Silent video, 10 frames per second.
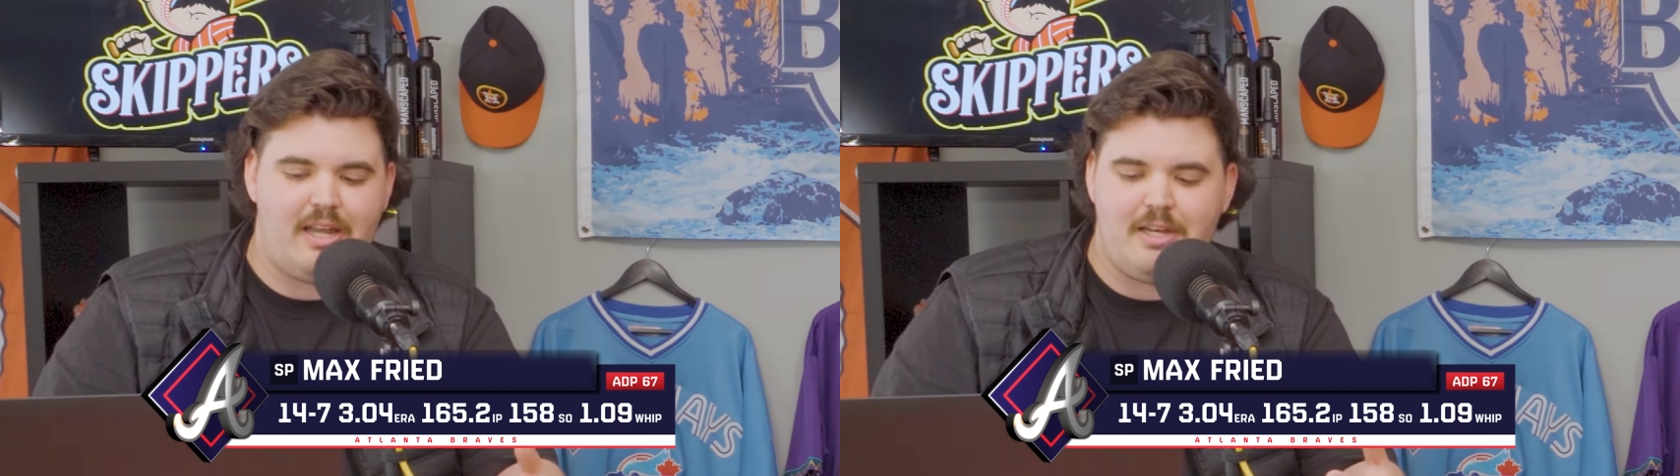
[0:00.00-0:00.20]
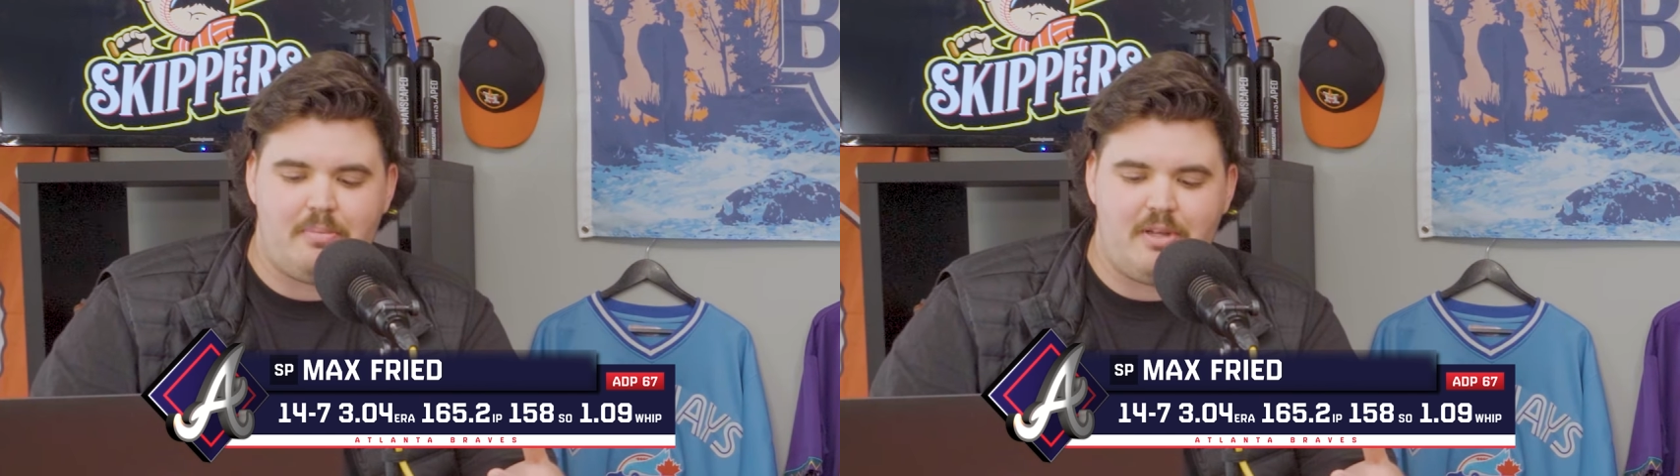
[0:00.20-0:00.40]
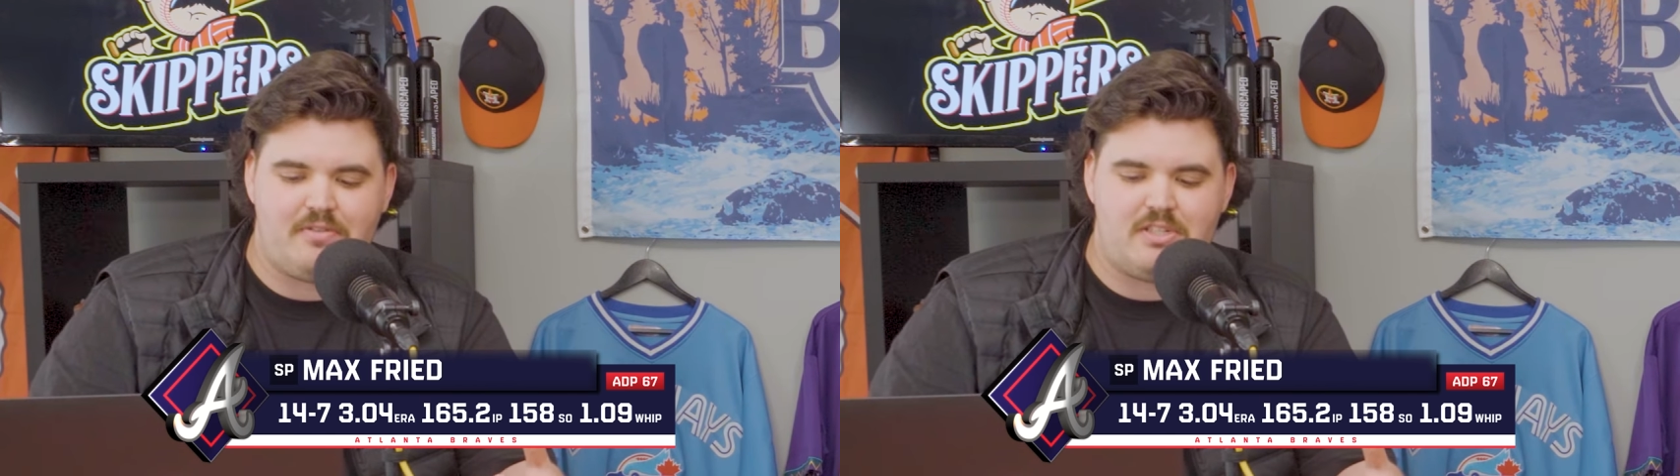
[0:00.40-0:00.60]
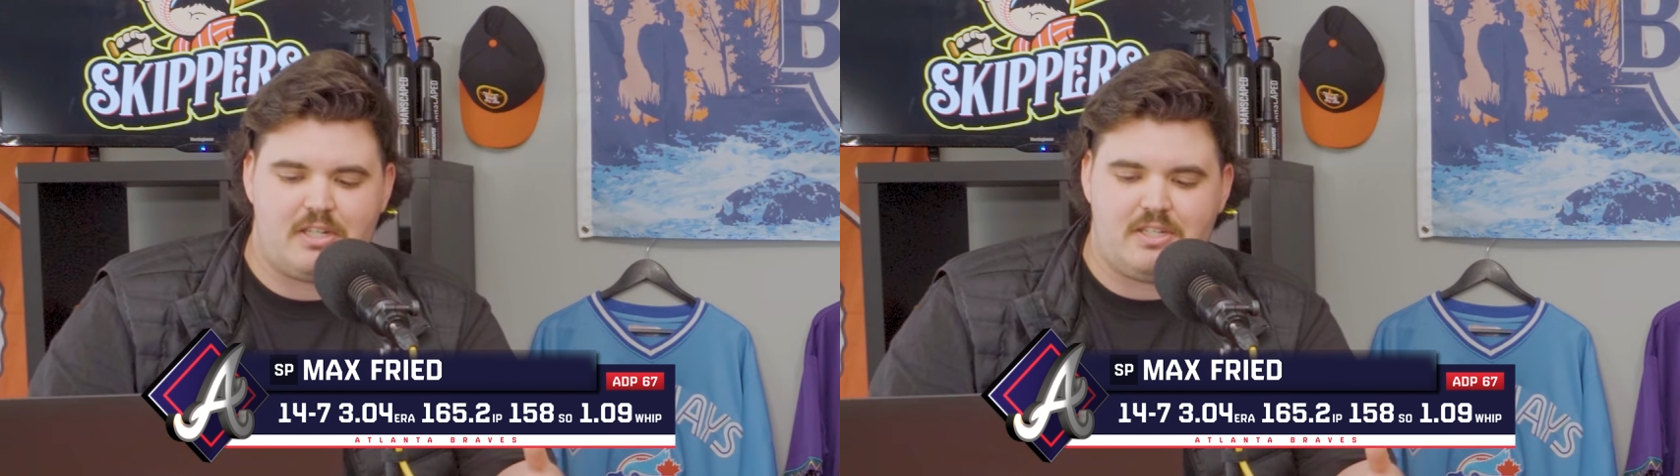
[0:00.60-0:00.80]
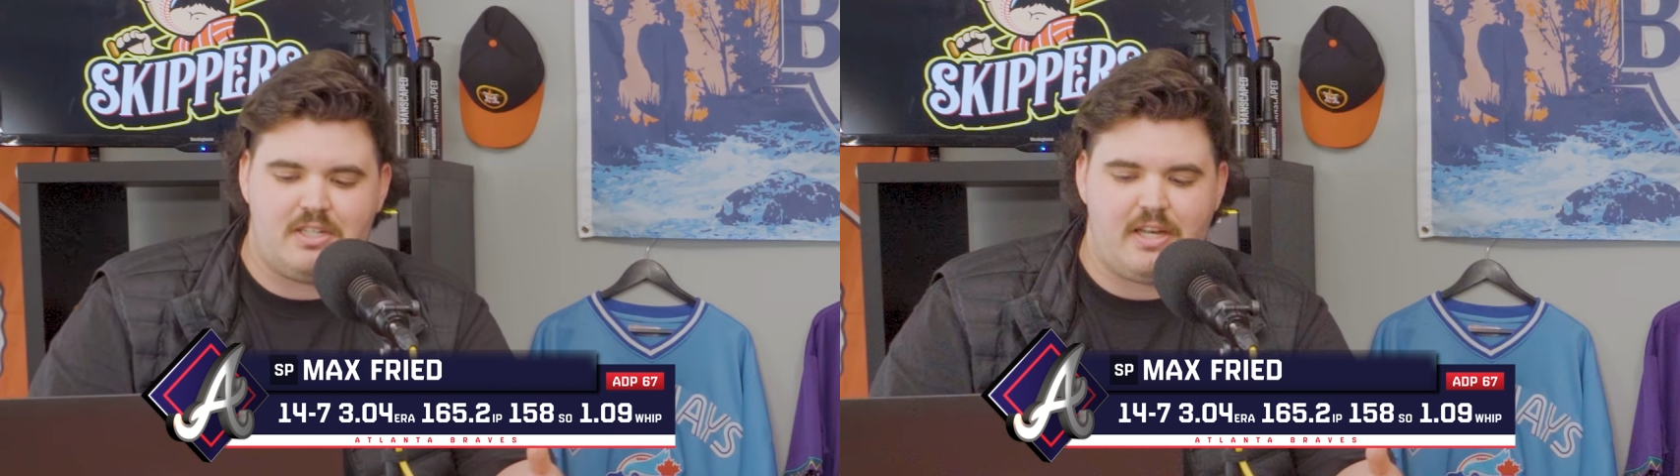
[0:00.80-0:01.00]
ADP of
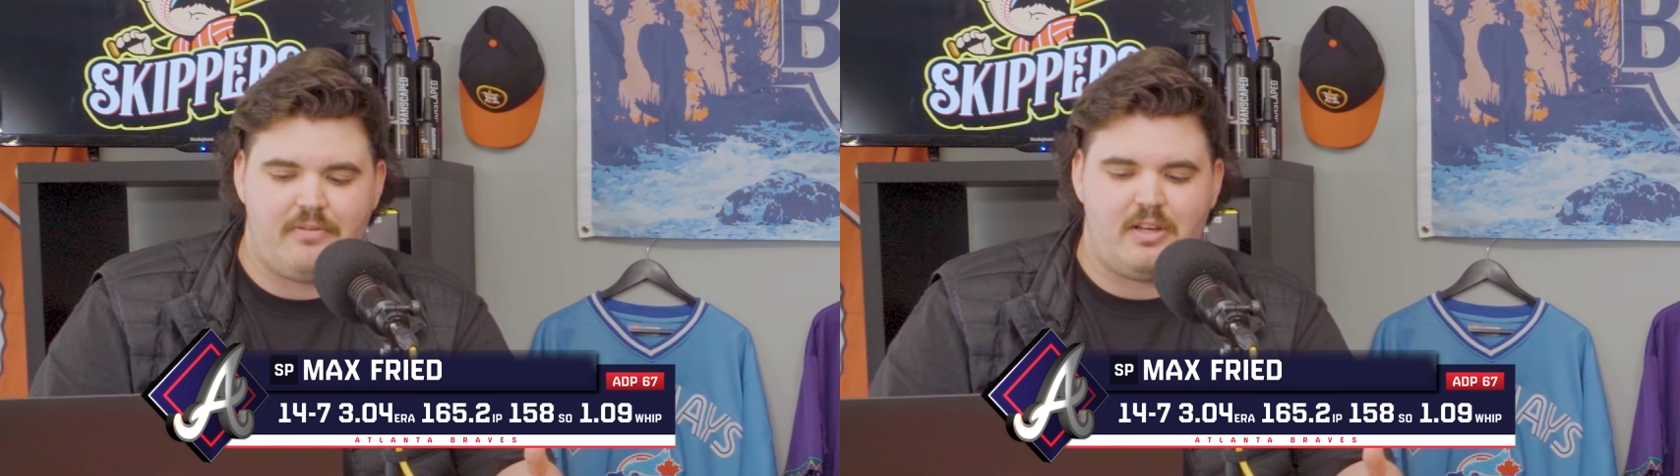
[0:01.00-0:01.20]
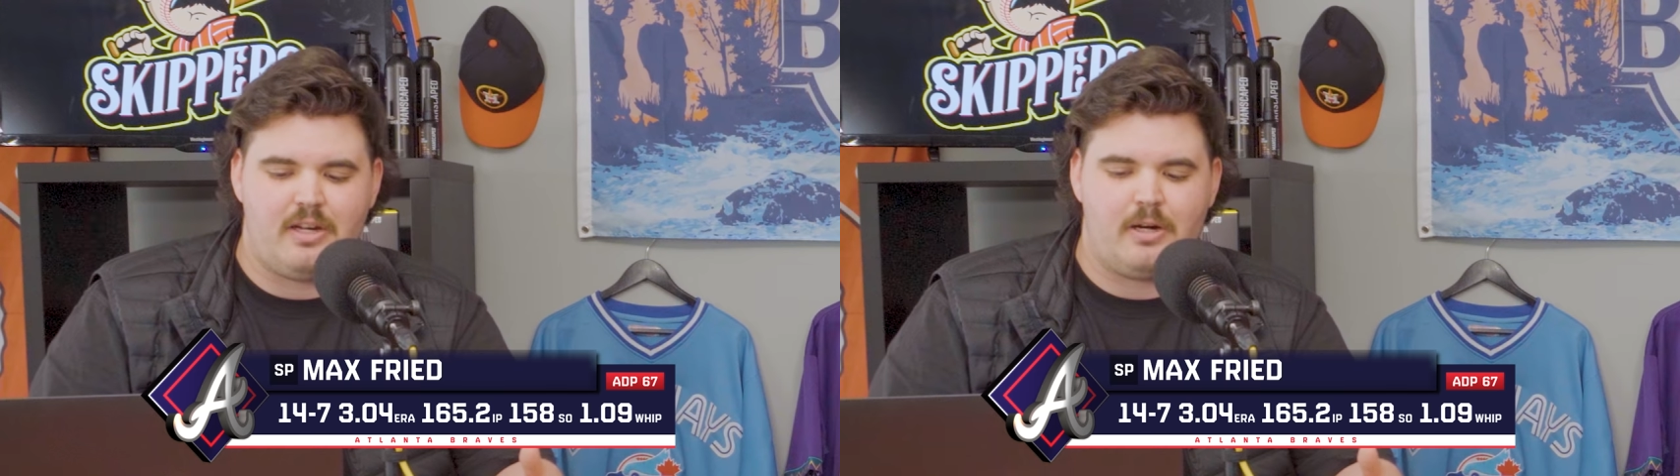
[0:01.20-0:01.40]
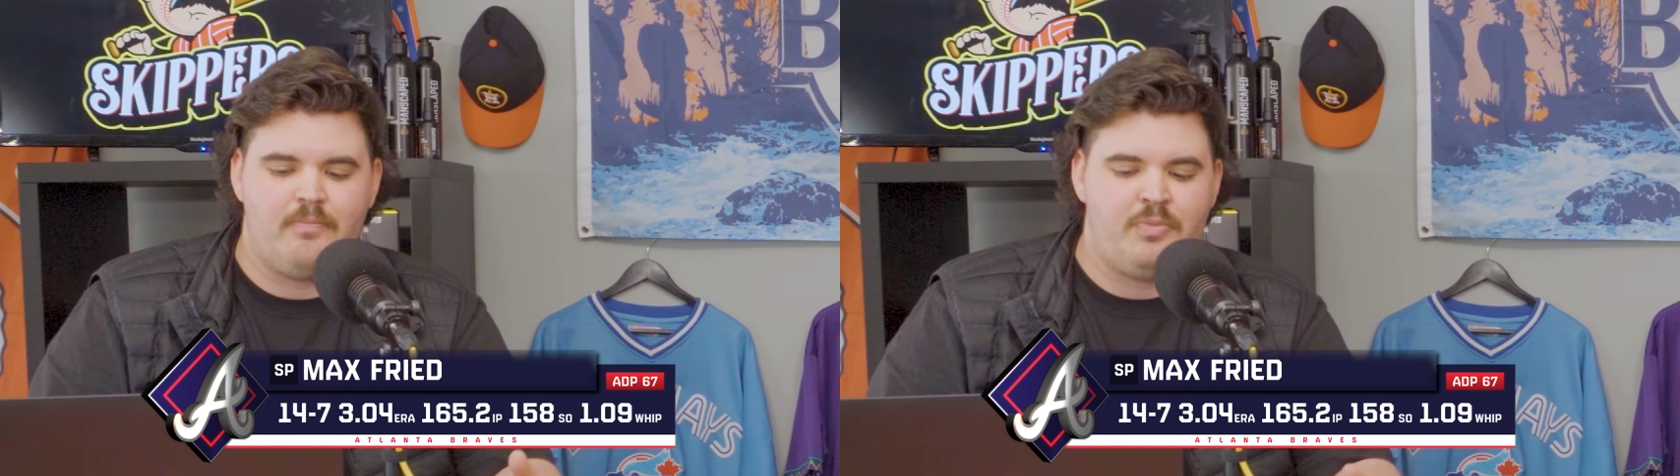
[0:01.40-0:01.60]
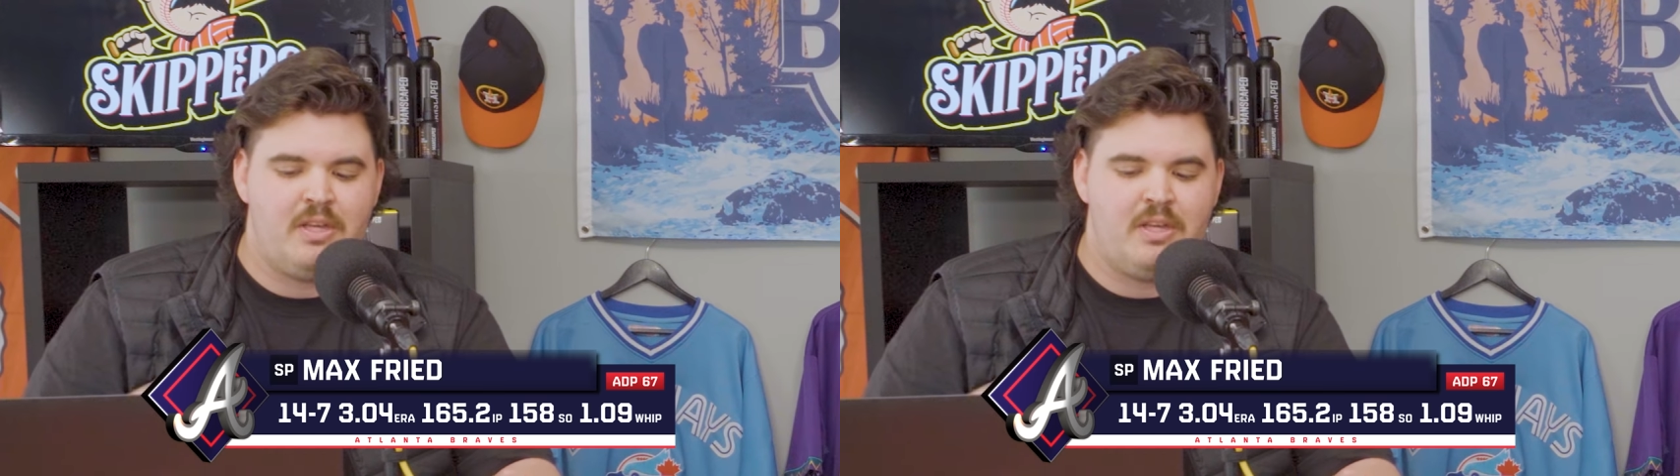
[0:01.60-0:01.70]
67 here.